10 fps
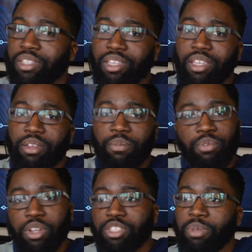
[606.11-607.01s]
the
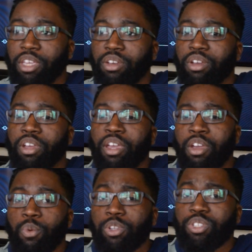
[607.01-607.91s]
front speaker,
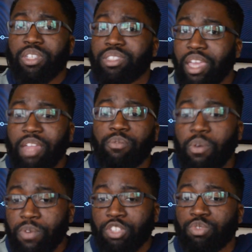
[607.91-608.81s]
which is again very
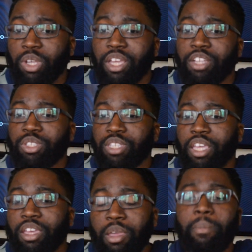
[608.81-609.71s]
frustrating because it's like,